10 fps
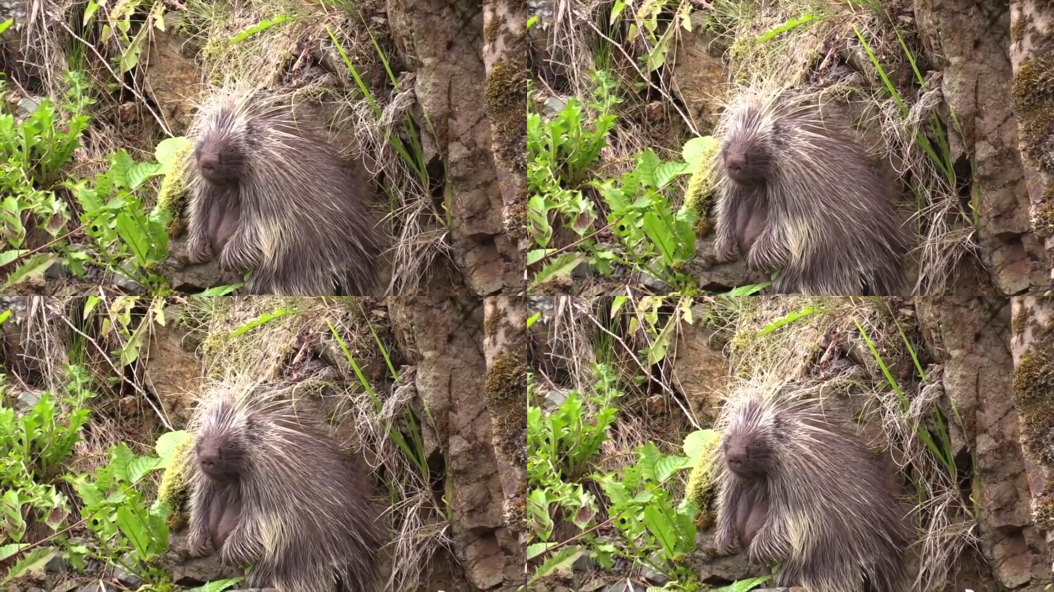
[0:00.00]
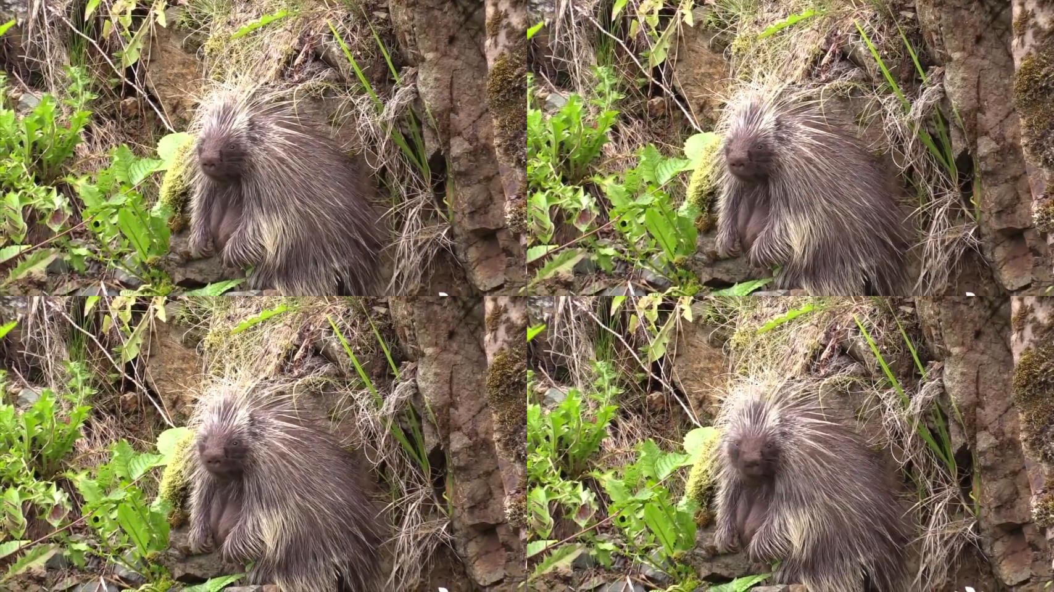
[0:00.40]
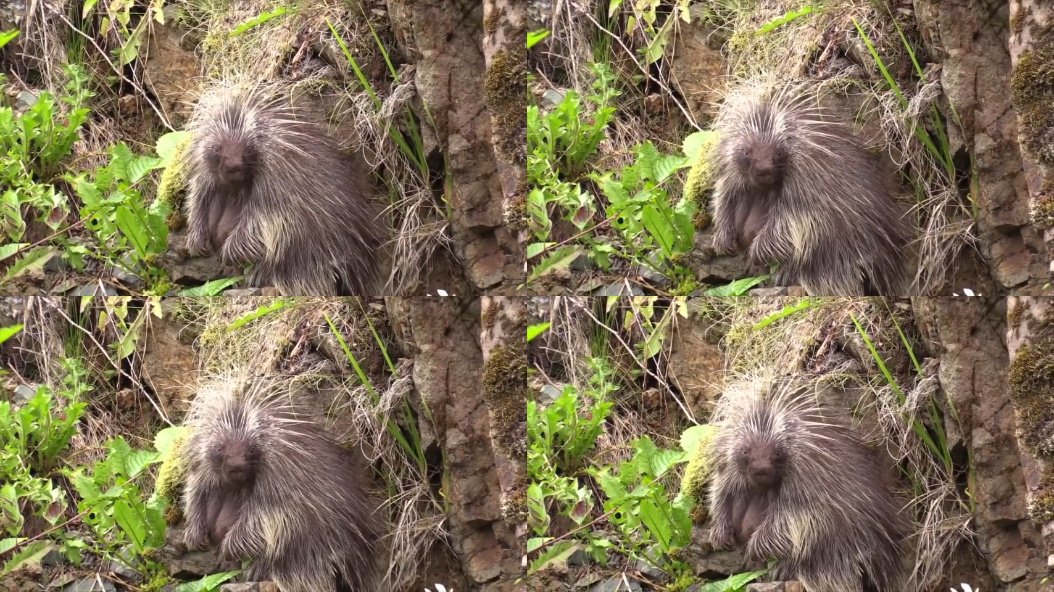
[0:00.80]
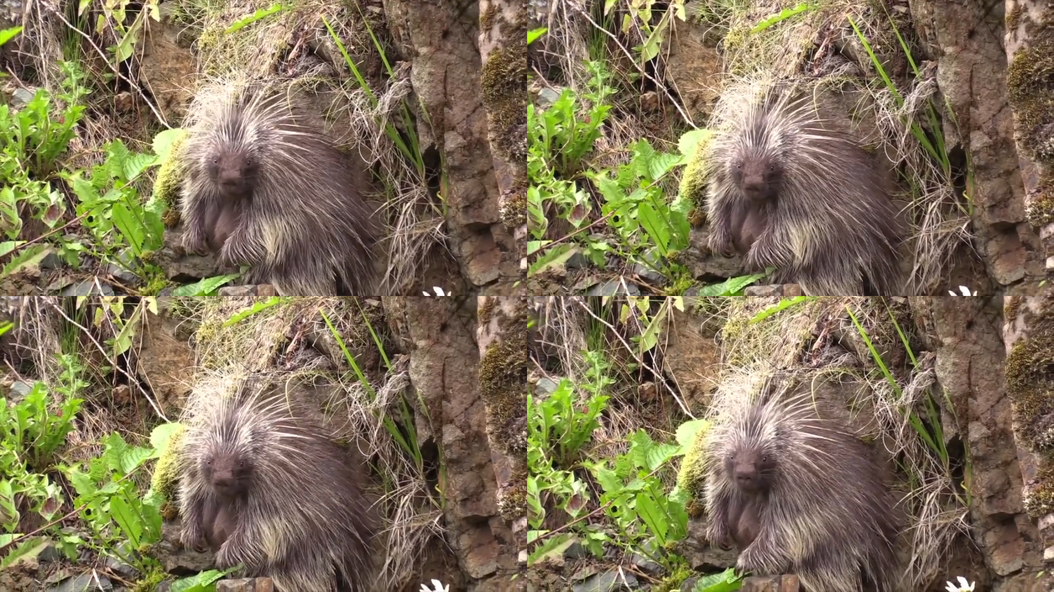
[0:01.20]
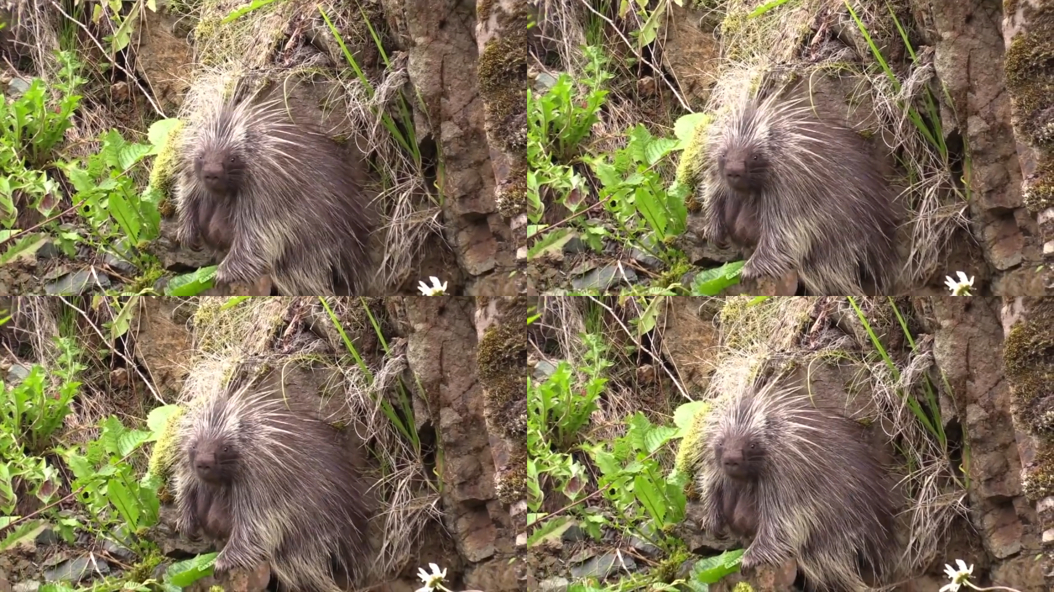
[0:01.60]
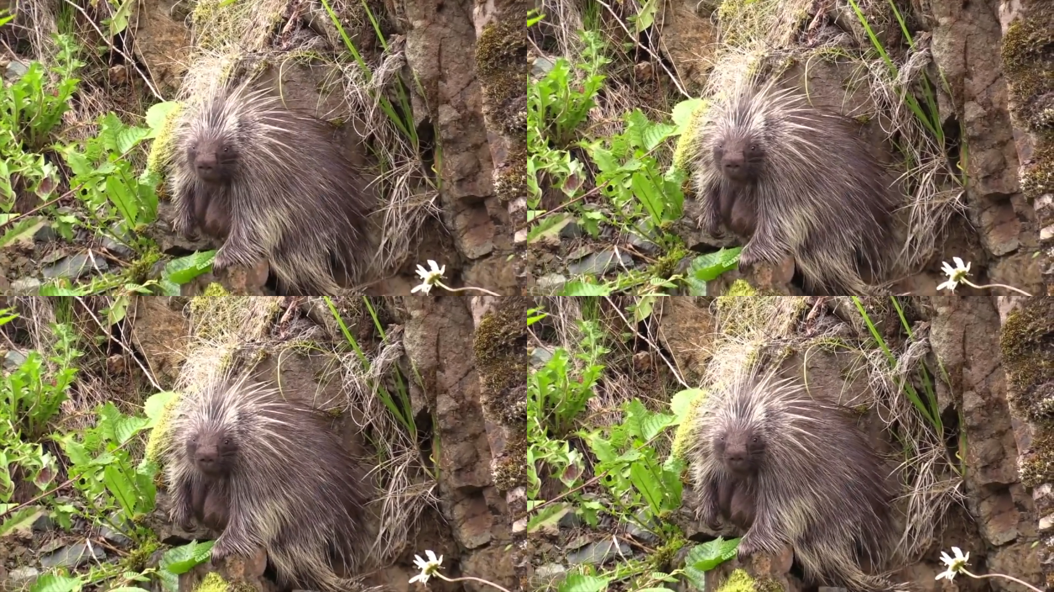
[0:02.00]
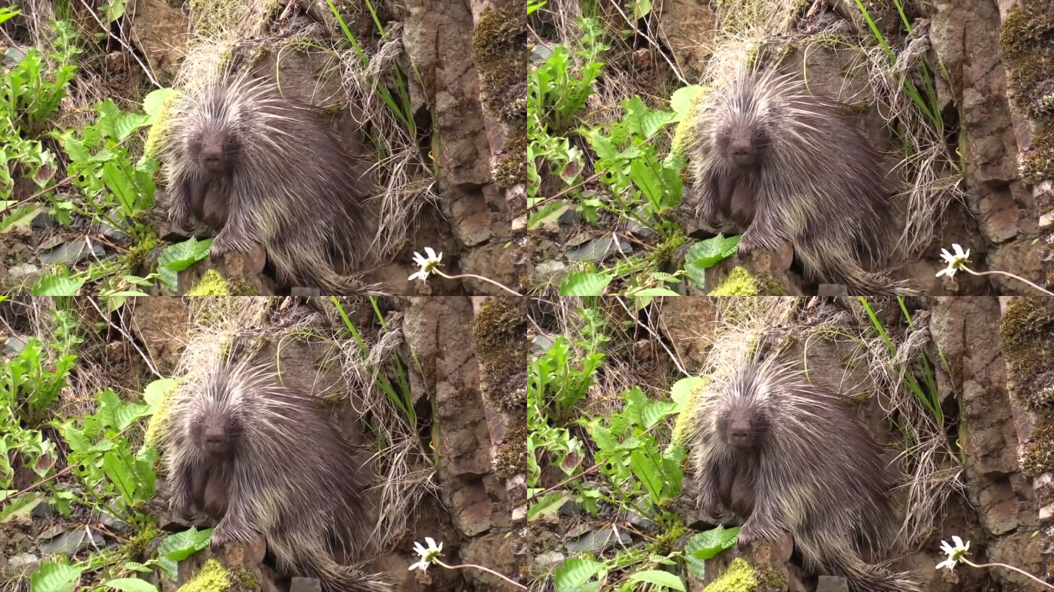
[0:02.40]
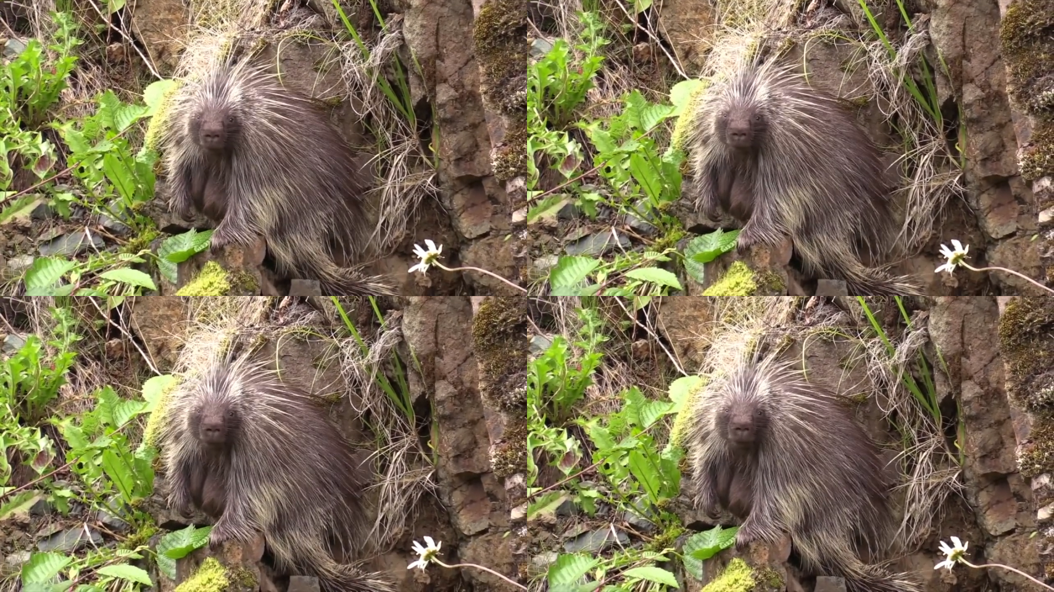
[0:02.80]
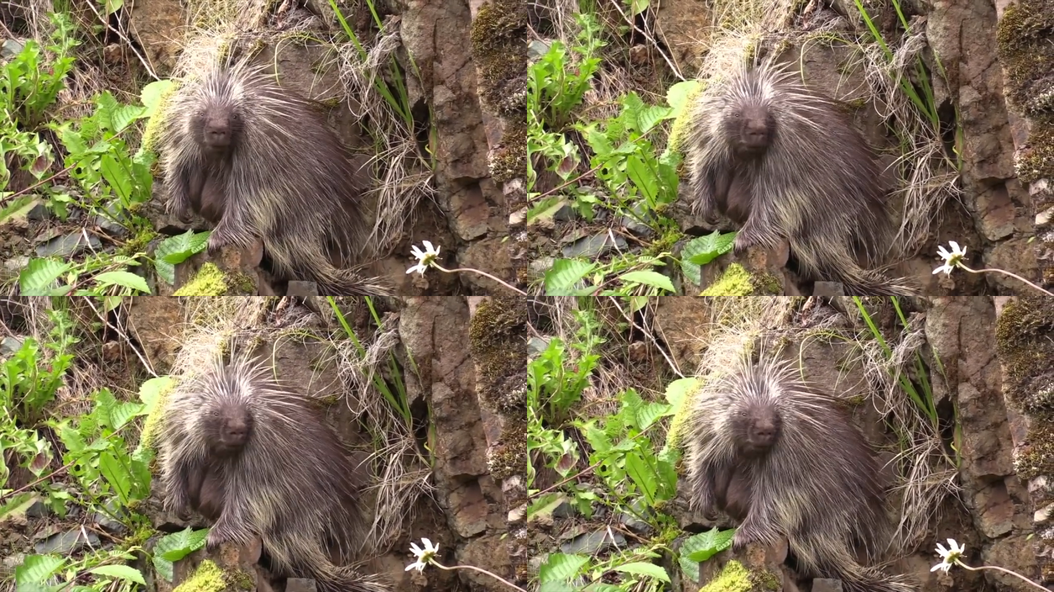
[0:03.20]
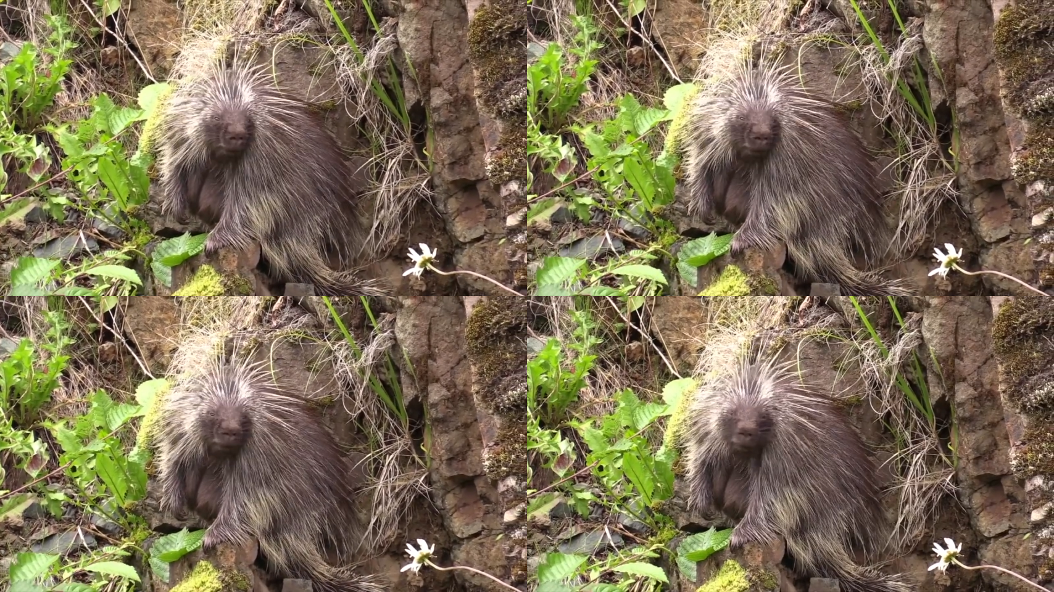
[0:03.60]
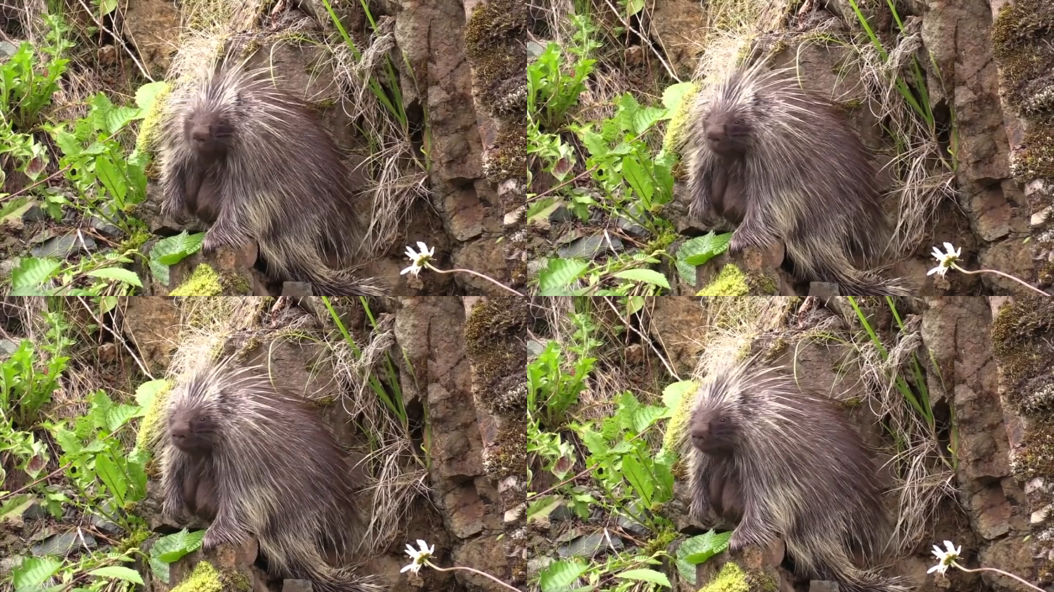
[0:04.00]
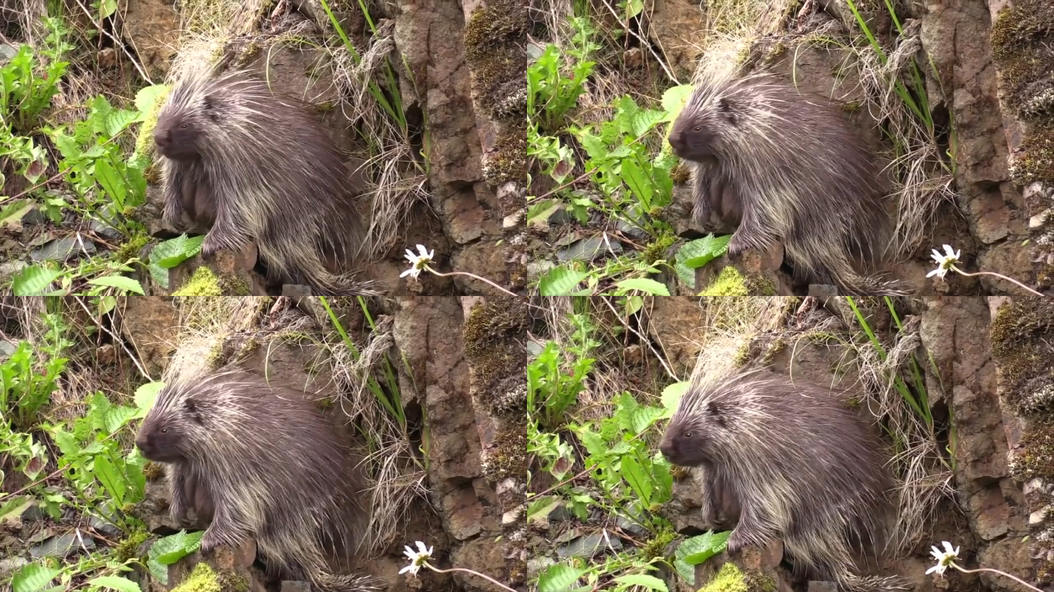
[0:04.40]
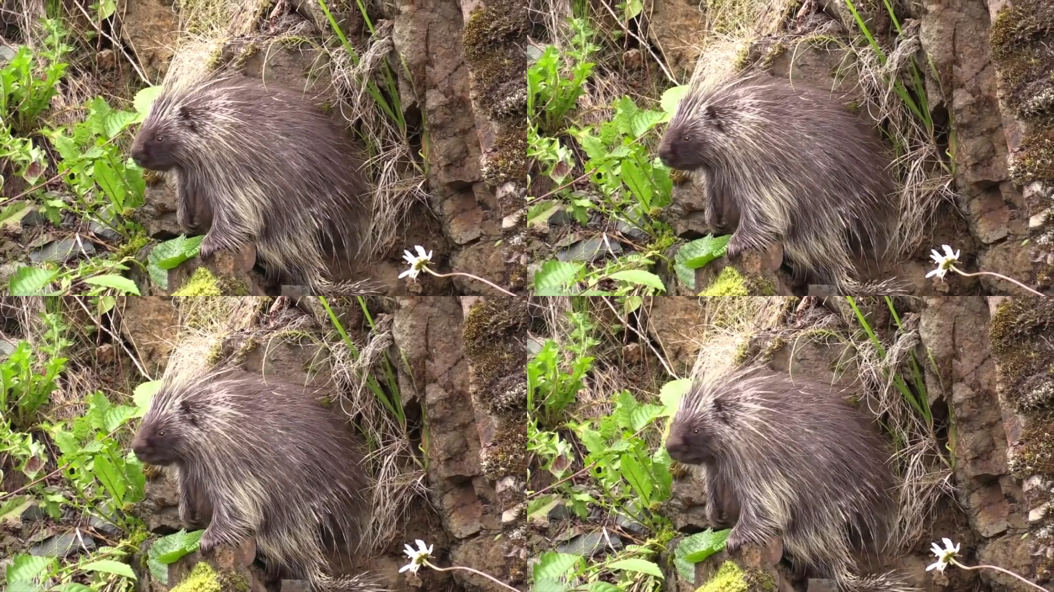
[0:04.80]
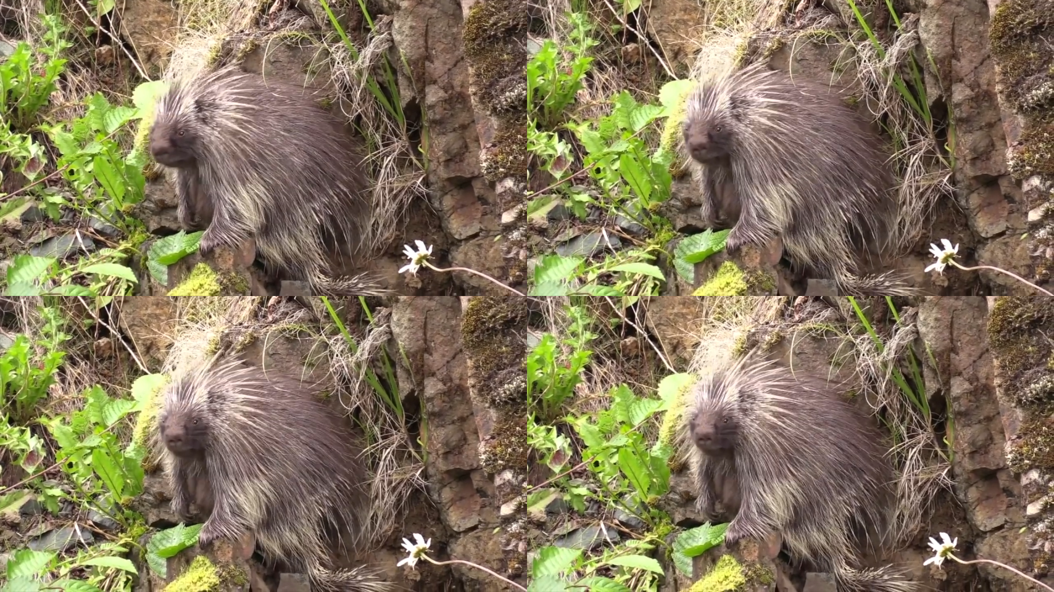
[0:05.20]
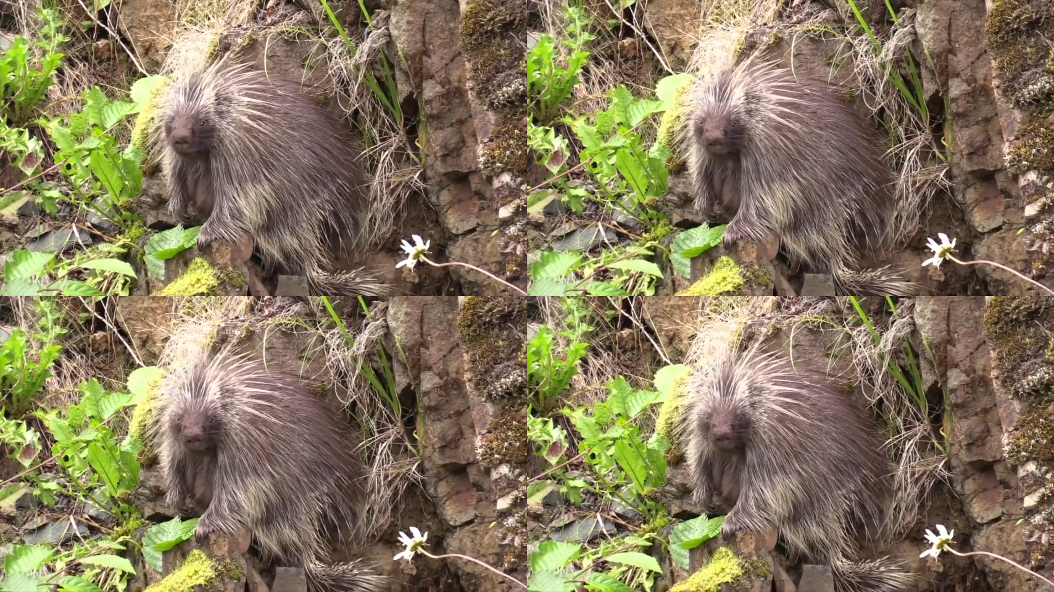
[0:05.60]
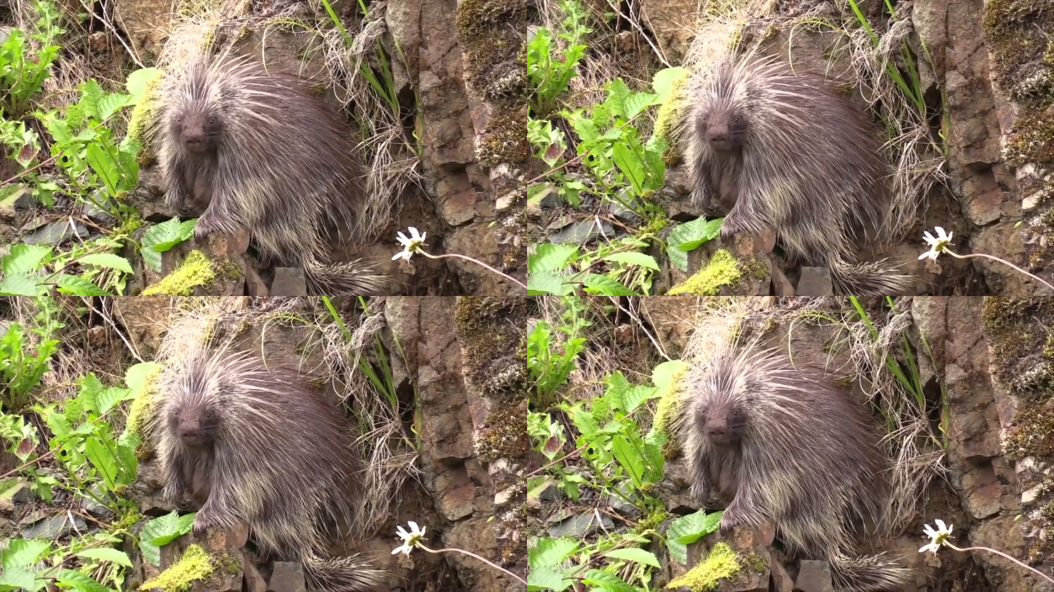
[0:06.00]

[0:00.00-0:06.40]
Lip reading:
No face is visible, so there are no lips to read.